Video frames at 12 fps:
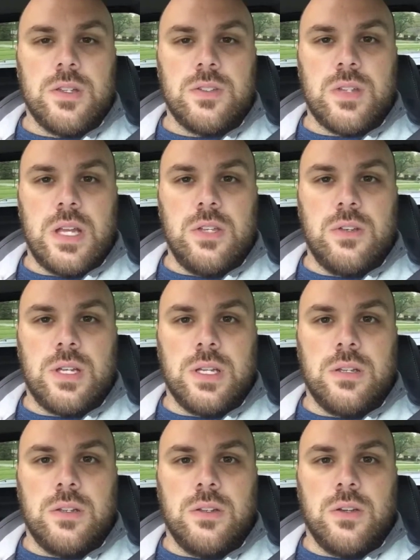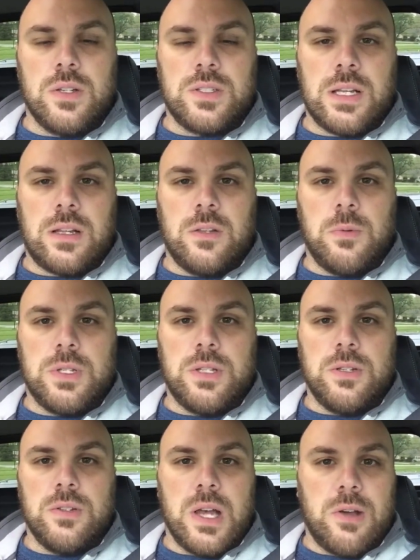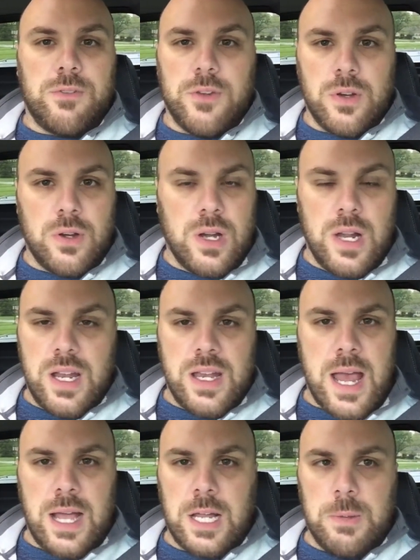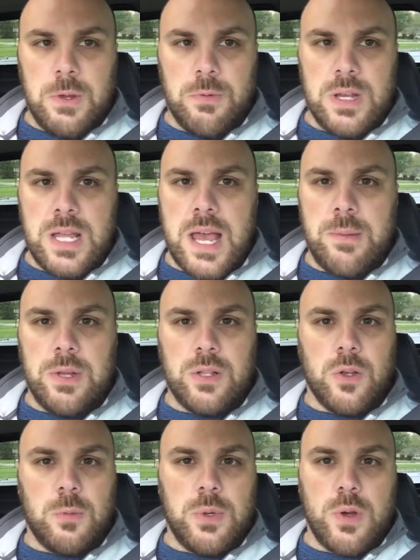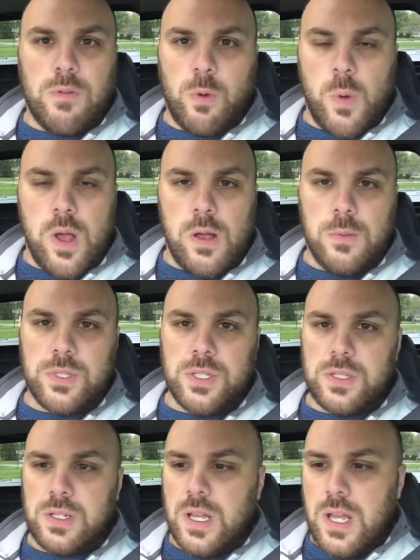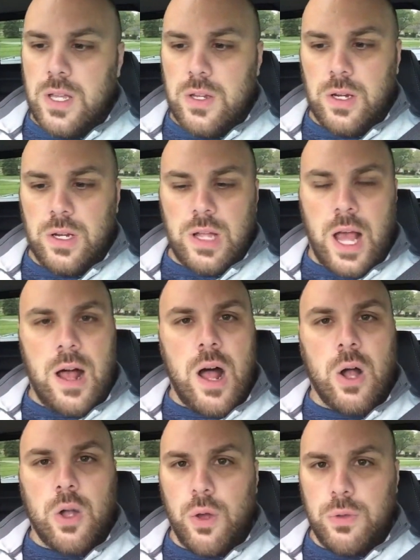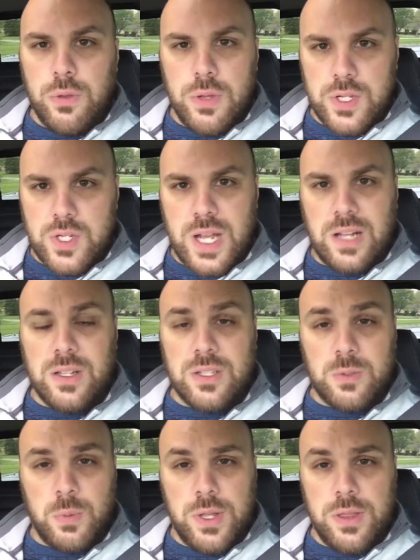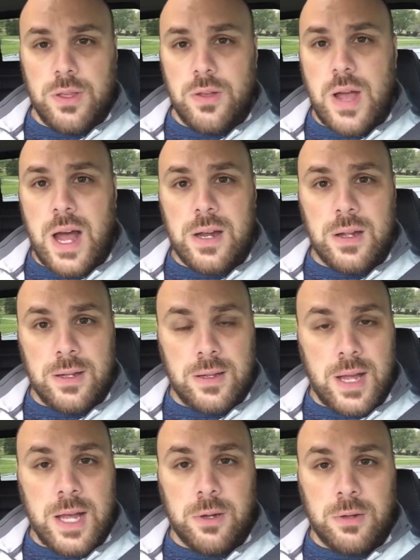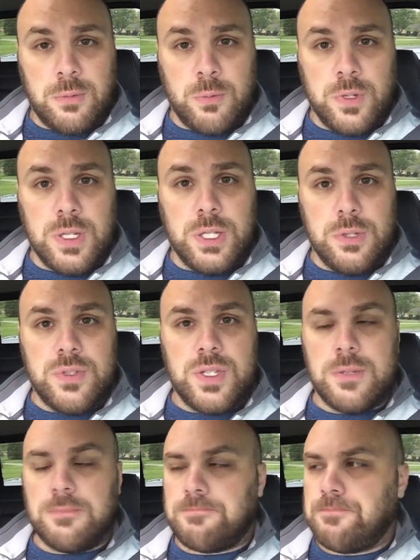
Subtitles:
so that you could know exactly what to do. Now, if you're not going to be rehabbing, don't be overwhelmed. Just I'll go through the checklist with you, how to really use it,